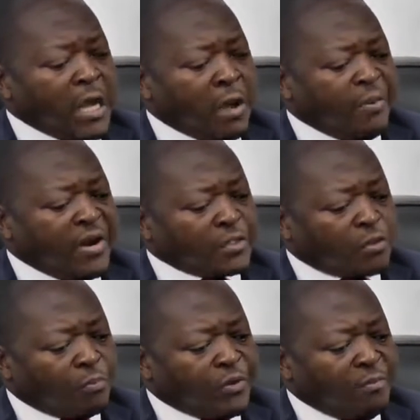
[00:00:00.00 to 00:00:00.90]
Our parent
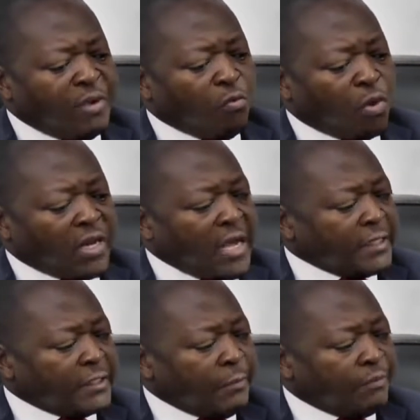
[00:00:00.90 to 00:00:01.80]
company, MainOne,
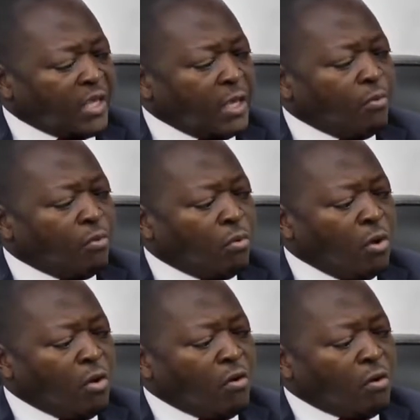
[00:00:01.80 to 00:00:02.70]
has cable
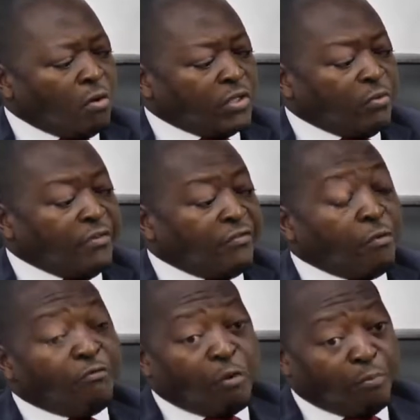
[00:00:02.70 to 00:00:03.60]
all the way
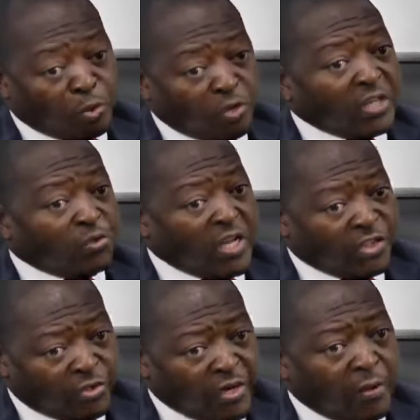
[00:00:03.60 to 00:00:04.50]
from Portugal to
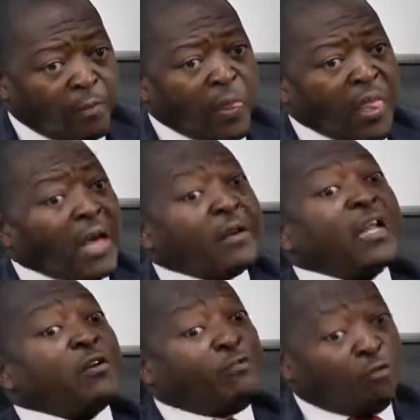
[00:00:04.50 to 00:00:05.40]
Nigeria, and
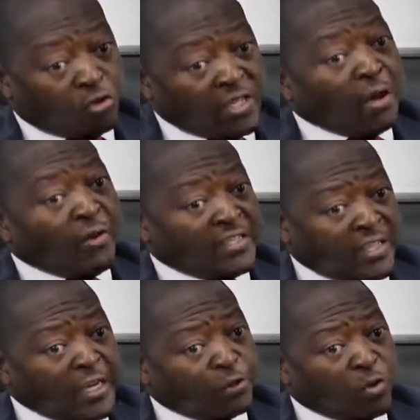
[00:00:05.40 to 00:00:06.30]
then of course now
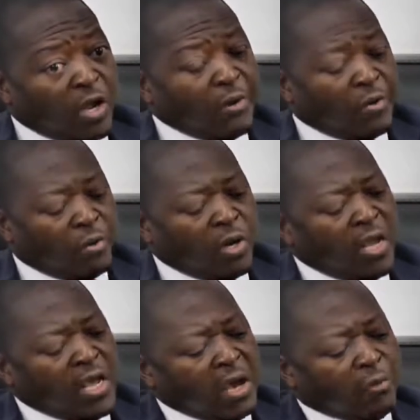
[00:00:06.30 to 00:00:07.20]
extended to Cameroon.
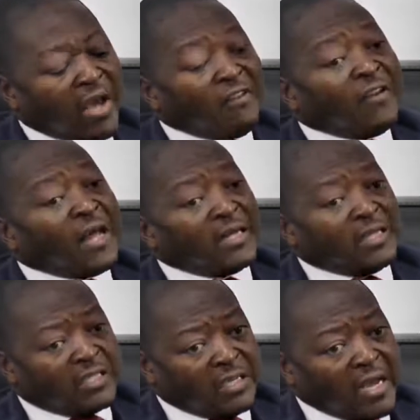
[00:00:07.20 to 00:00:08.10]
And we have
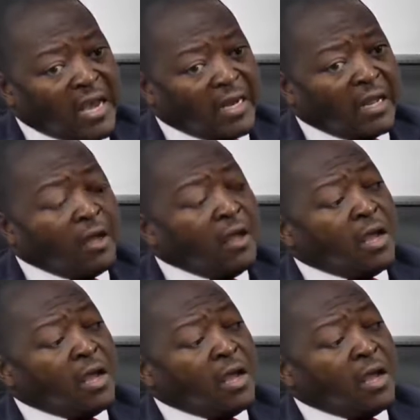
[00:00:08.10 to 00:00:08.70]
landings in Ghana.